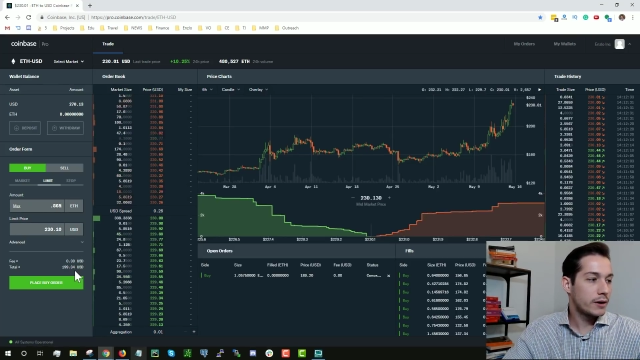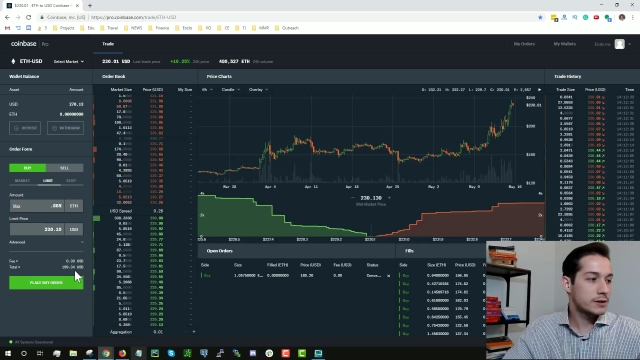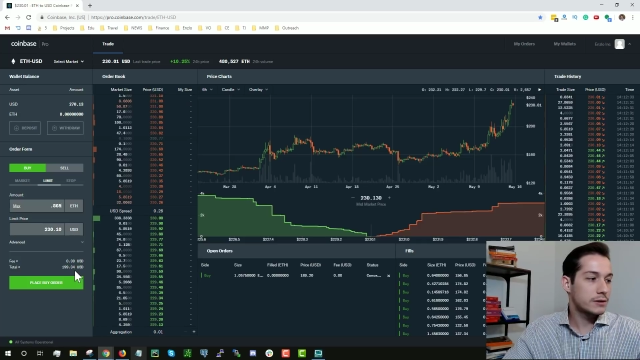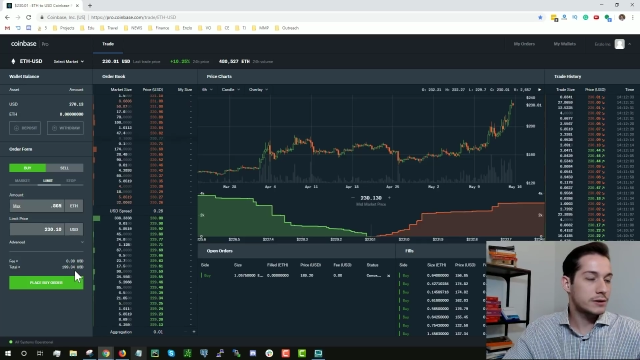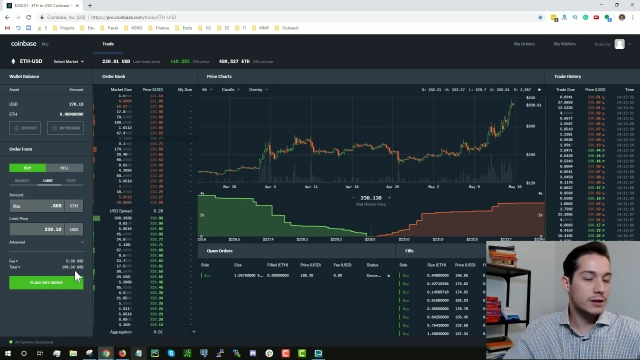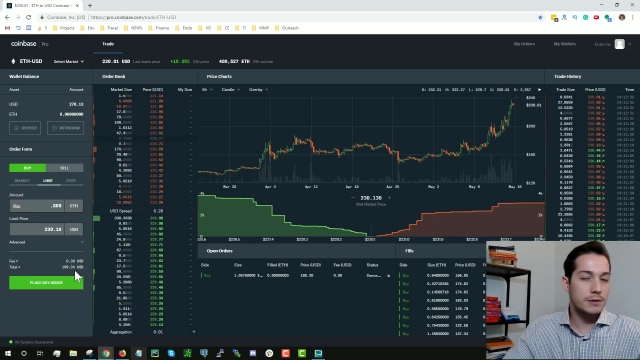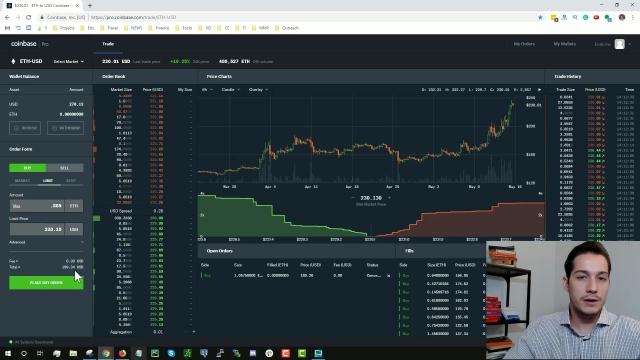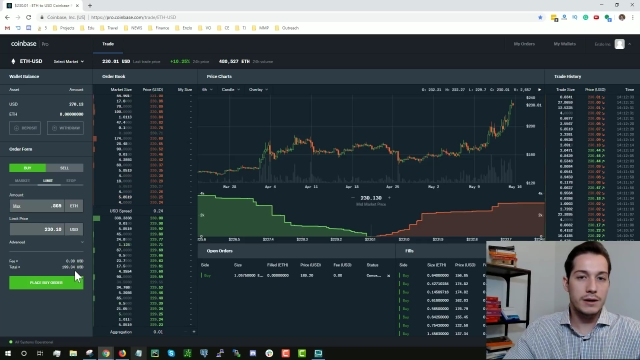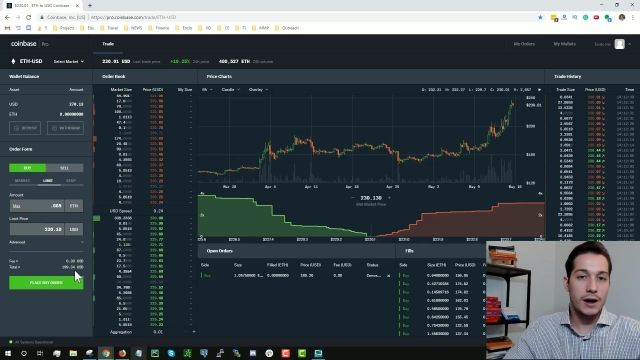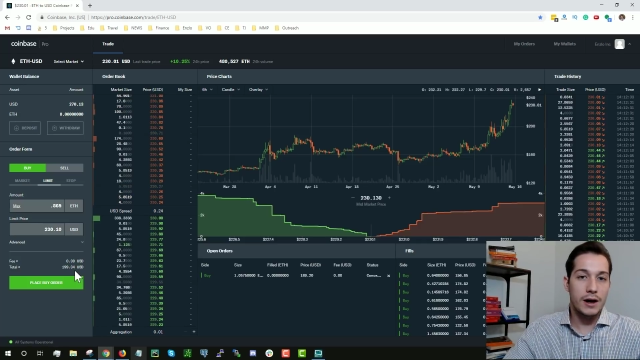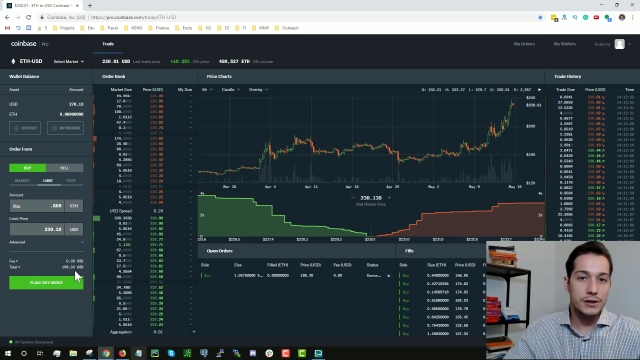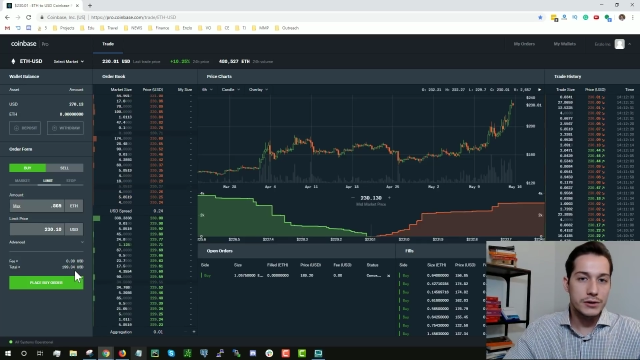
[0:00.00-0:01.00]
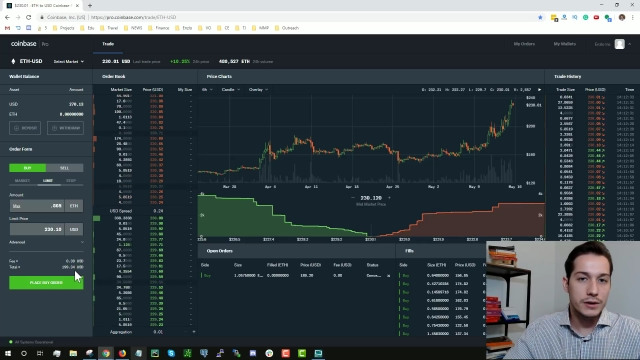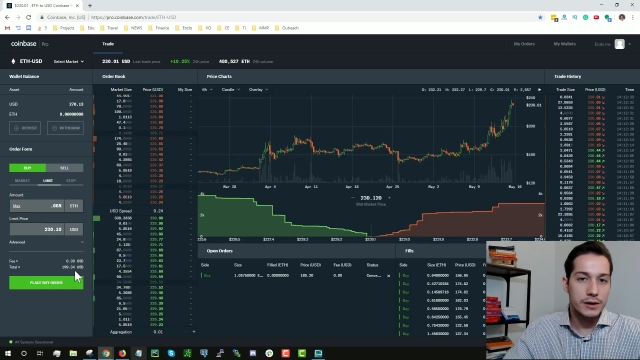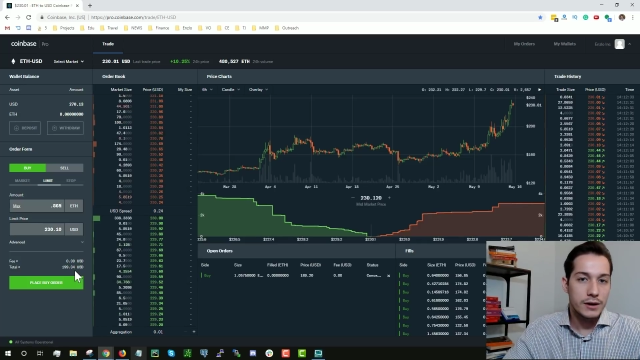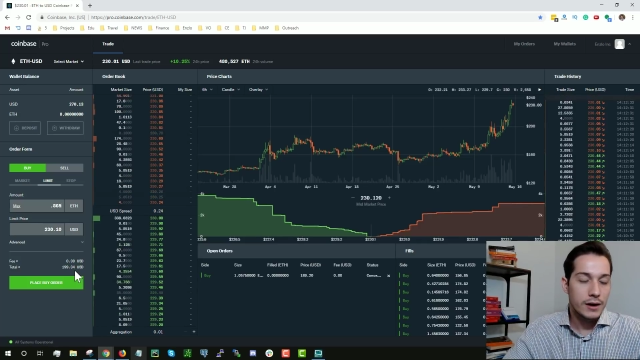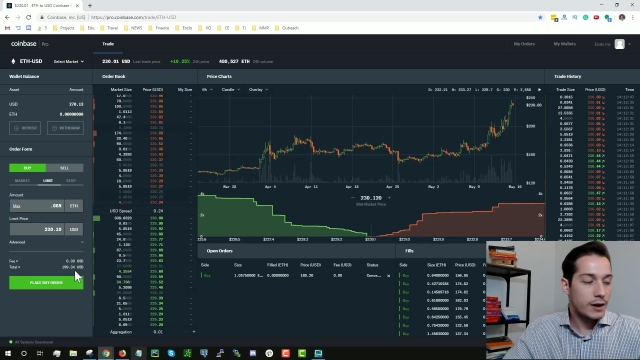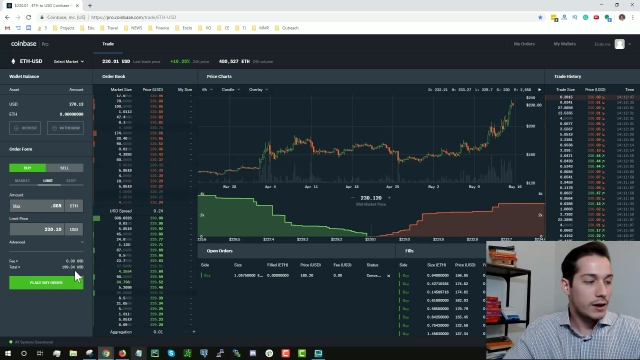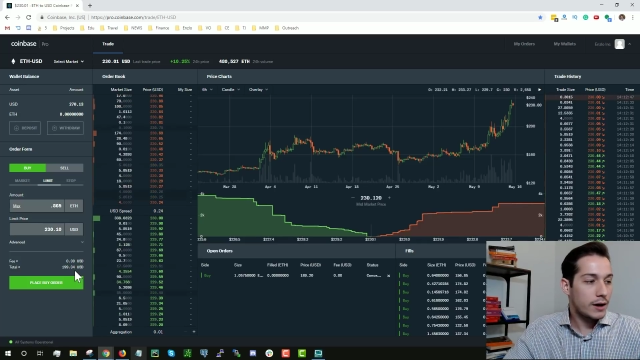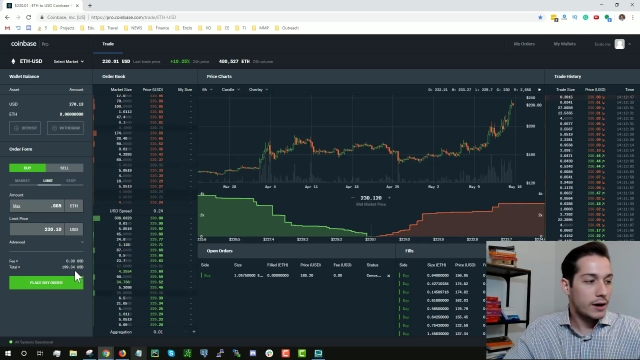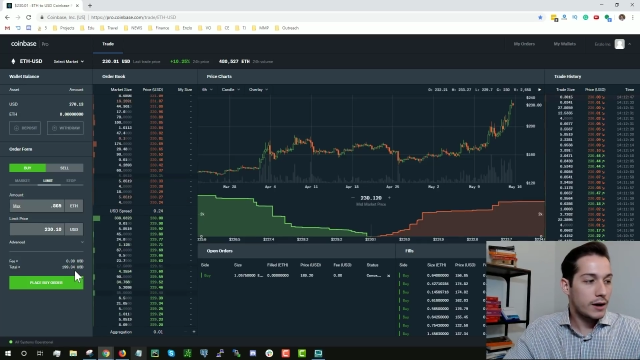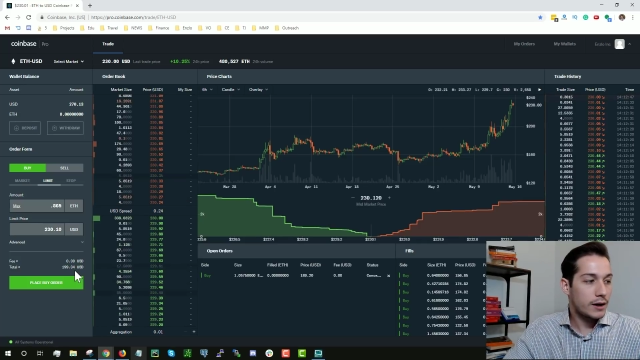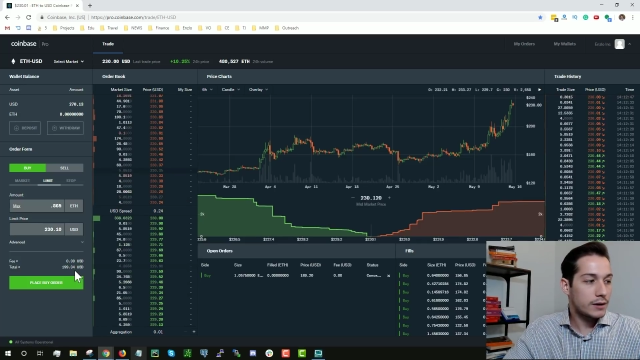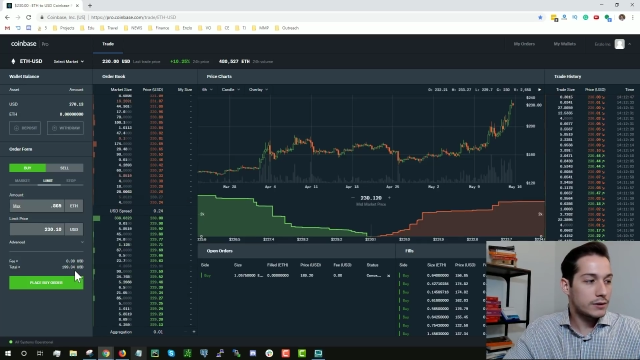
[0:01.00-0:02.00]
So it's going to be
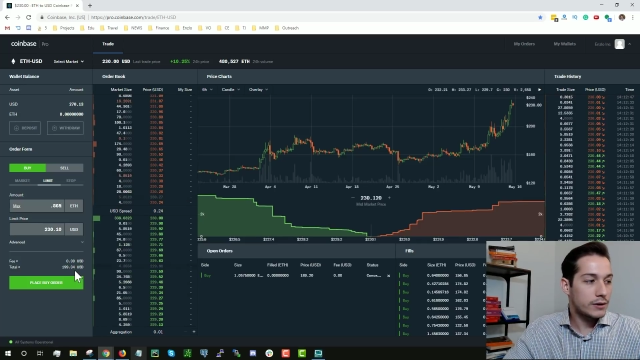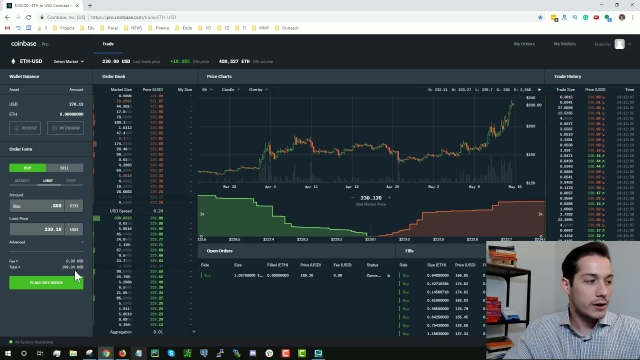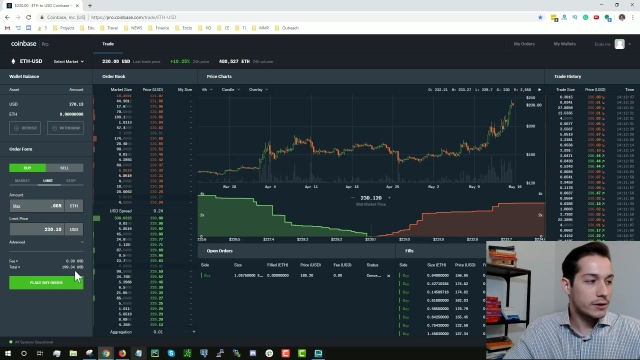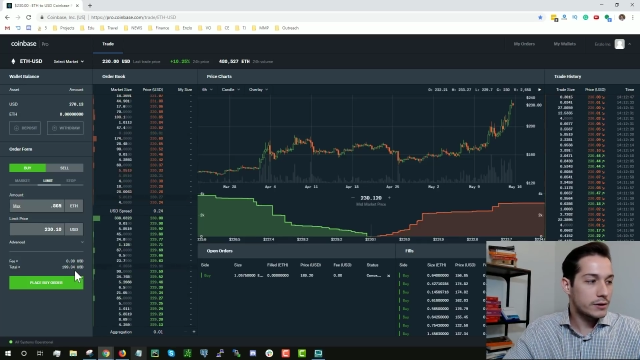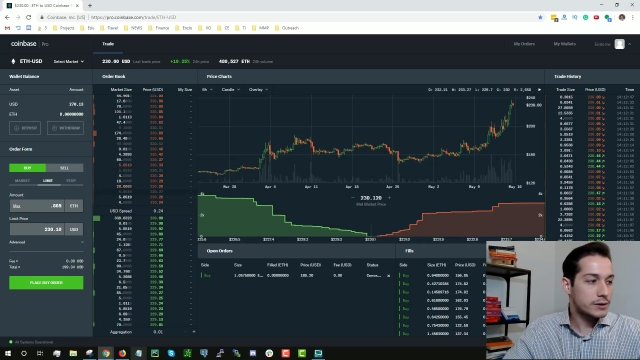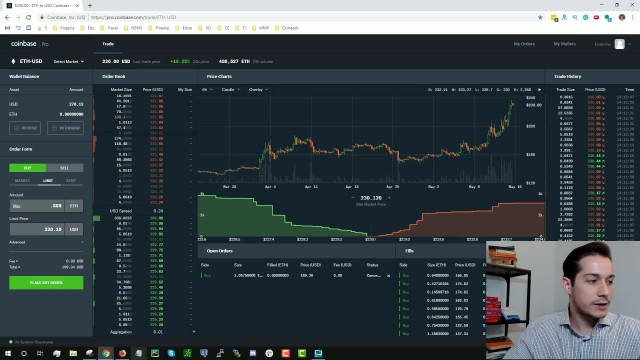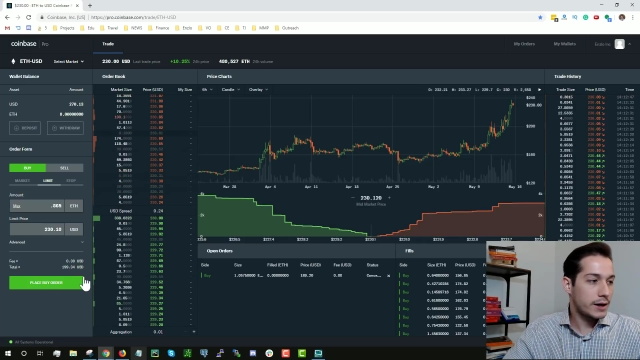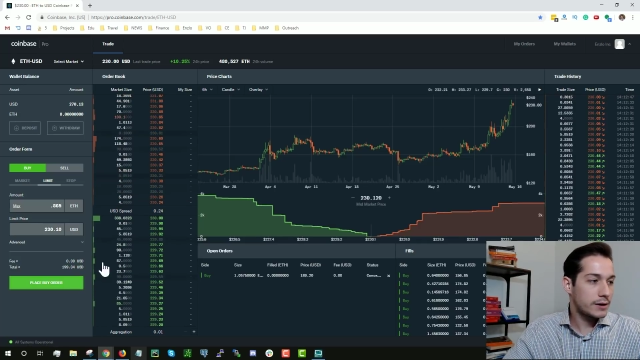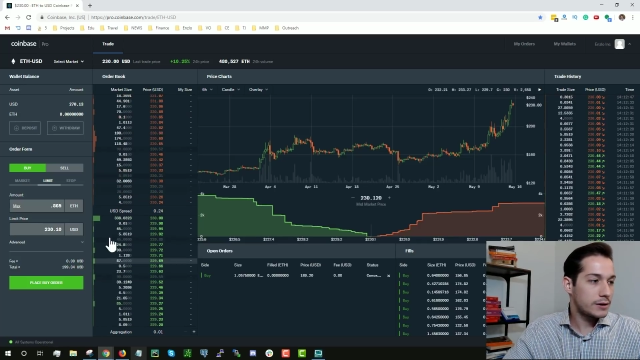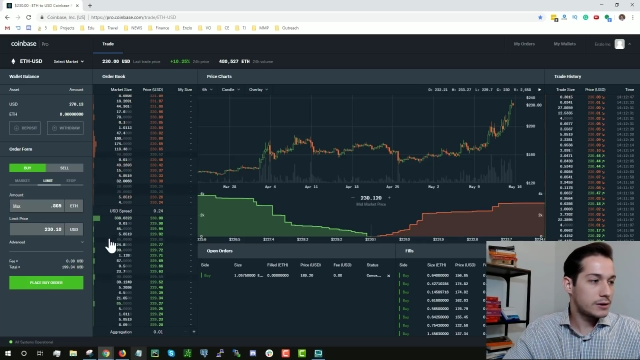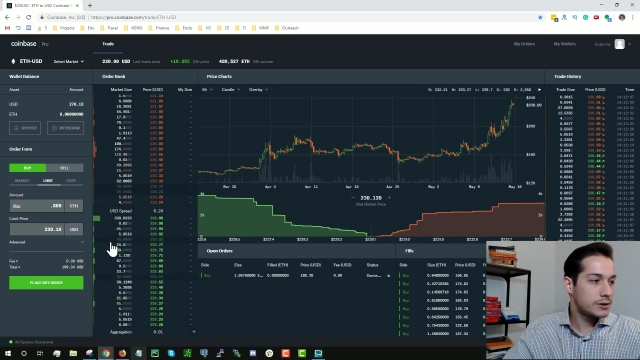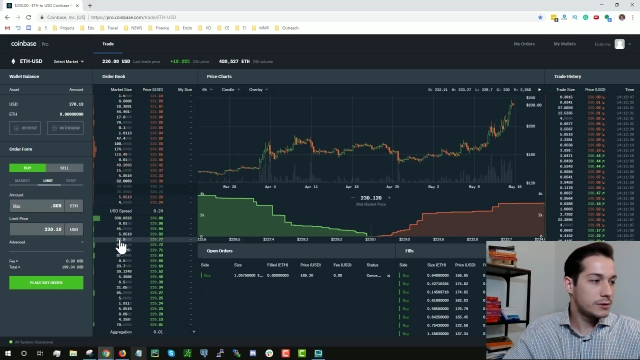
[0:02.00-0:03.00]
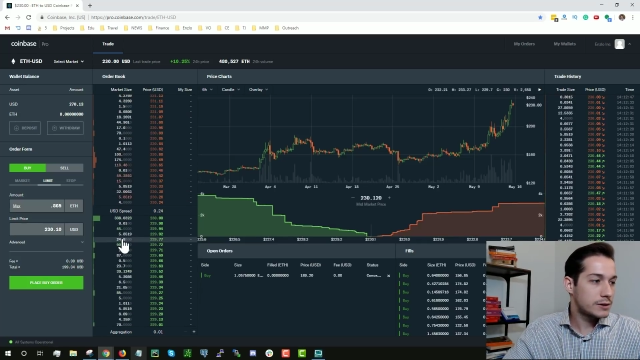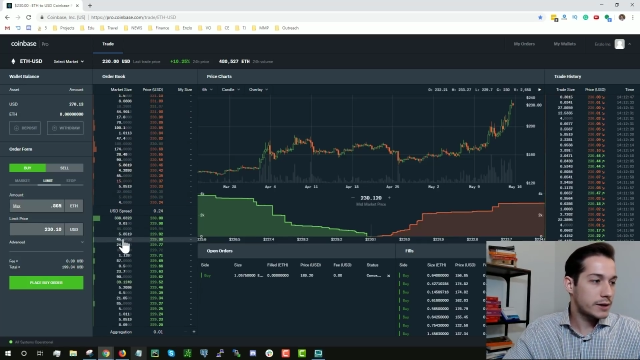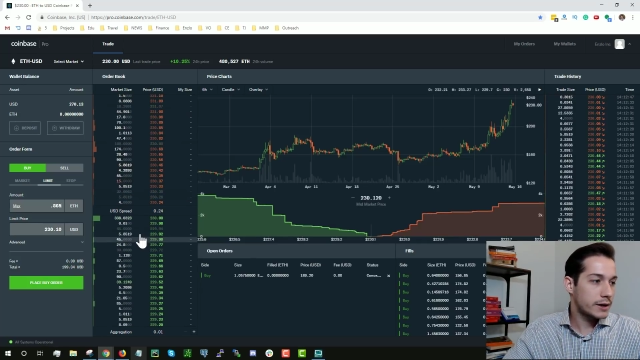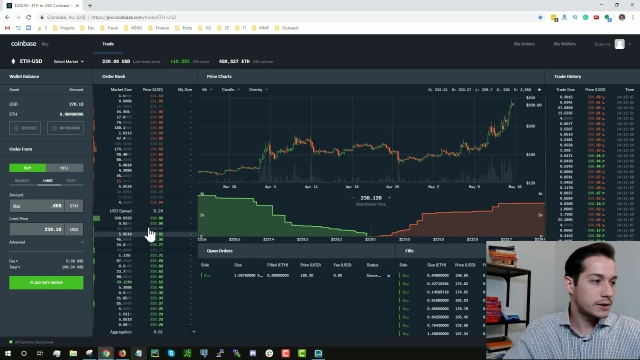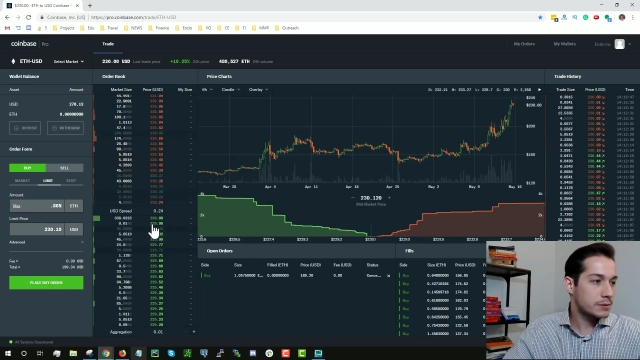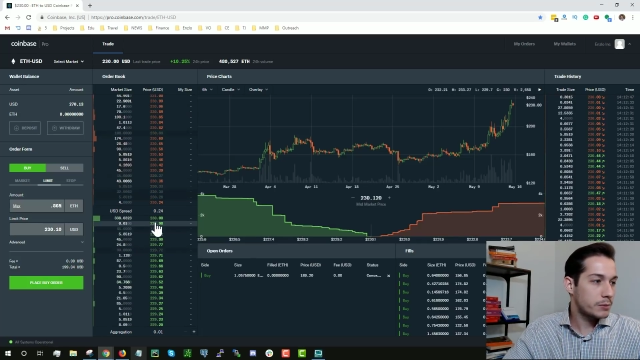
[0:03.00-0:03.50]
$100.02,